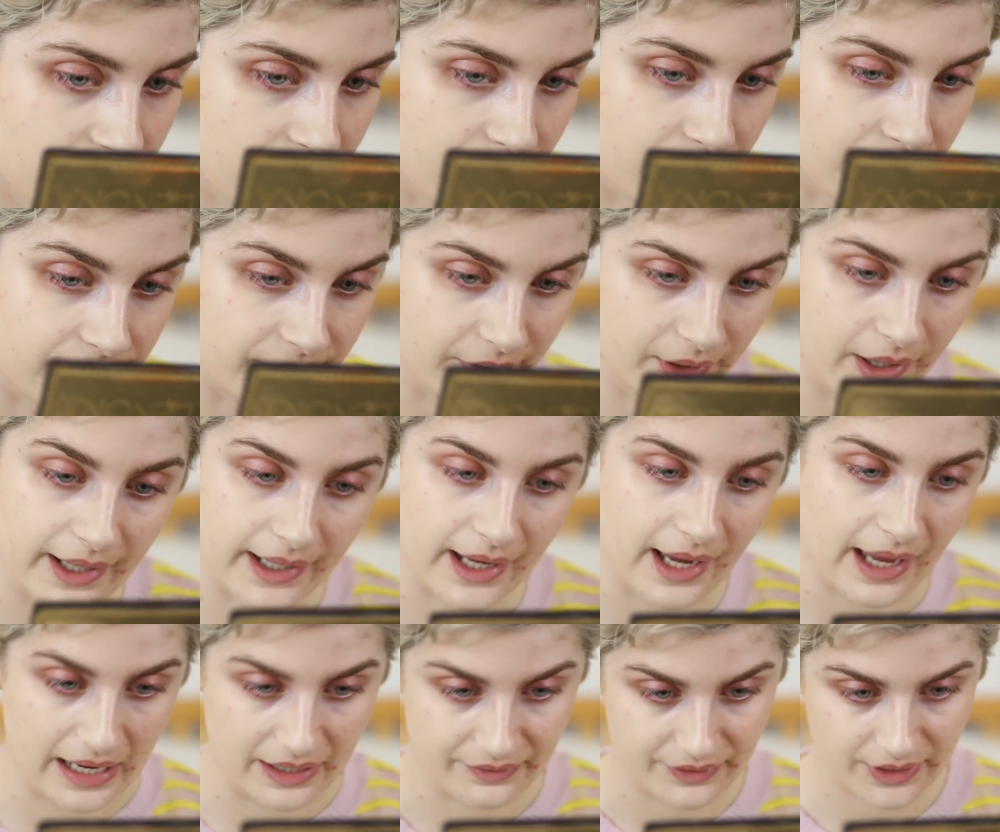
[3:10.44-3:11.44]
even feel like
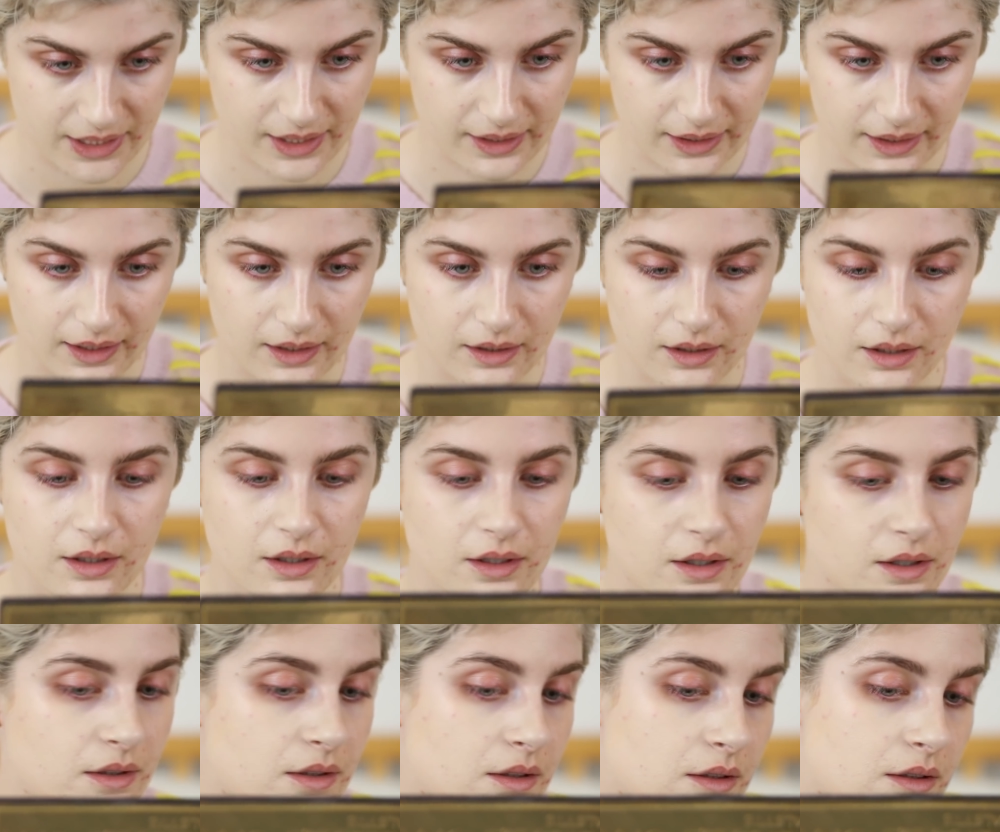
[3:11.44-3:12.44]
I have anything.
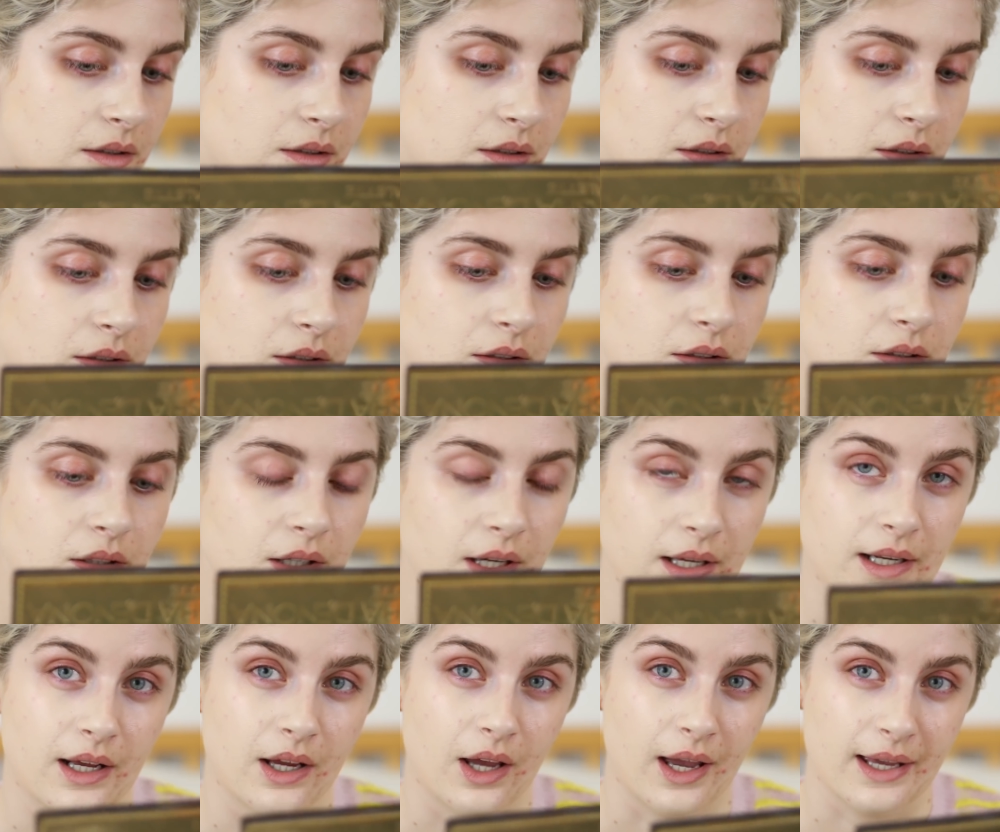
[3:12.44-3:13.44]

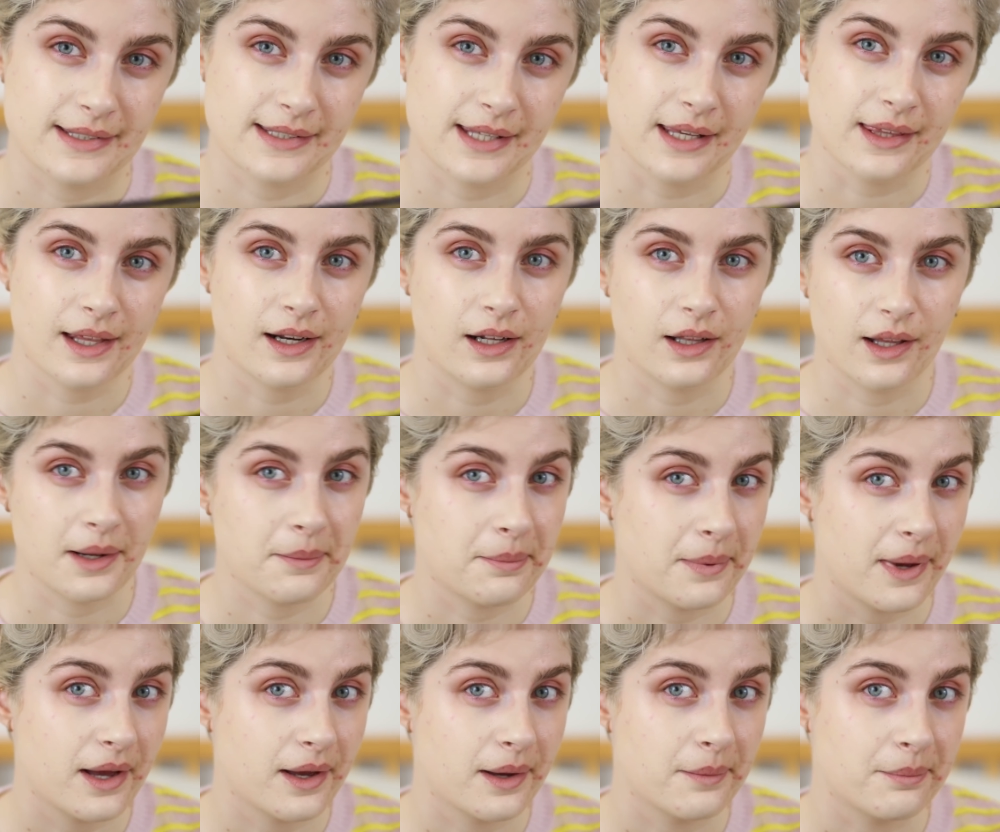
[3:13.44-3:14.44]
And I say that a lot
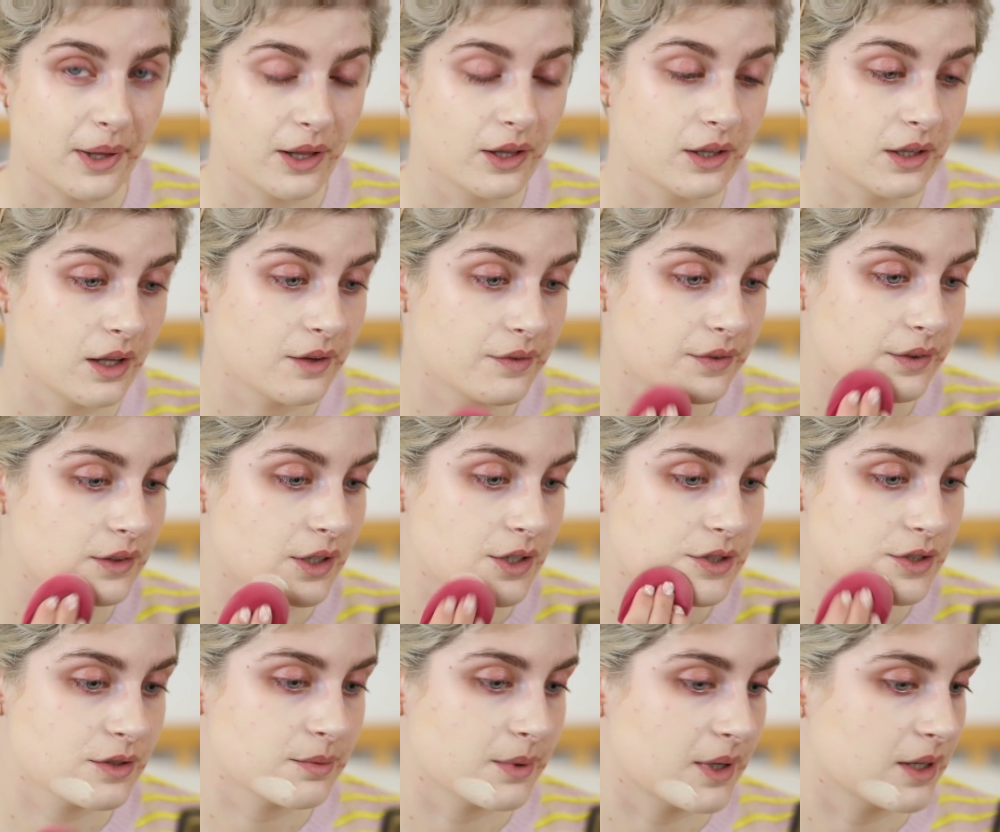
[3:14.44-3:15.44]
about a lot of
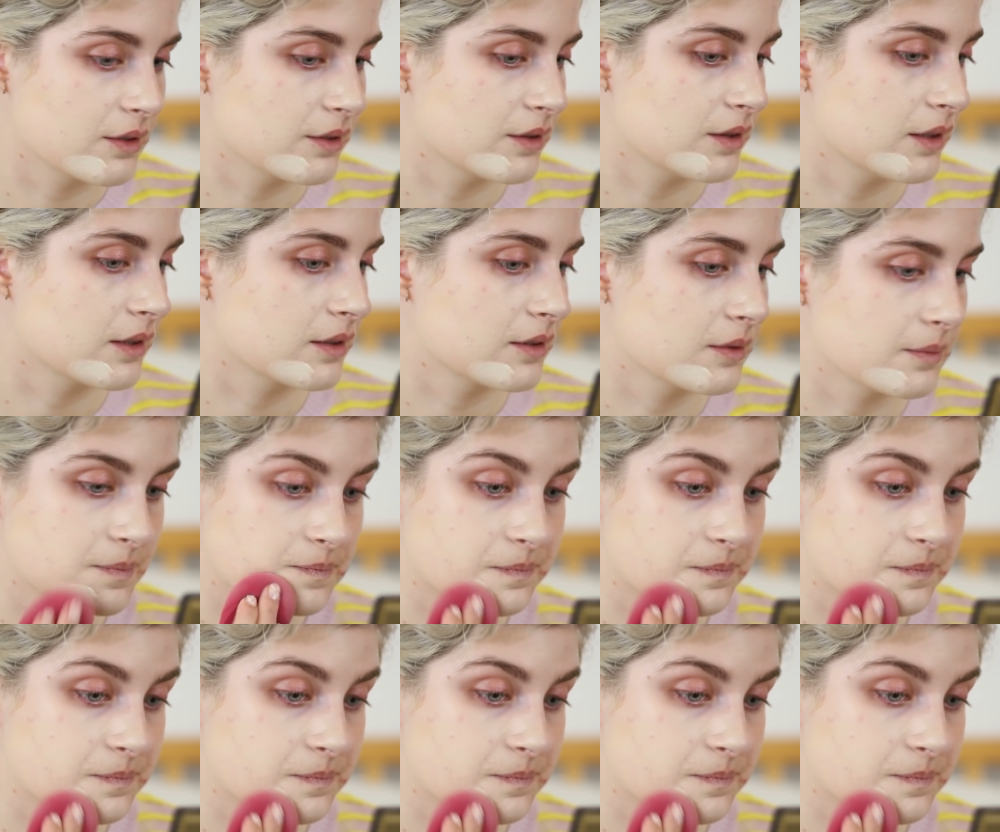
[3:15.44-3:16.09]
foundations, but I don't think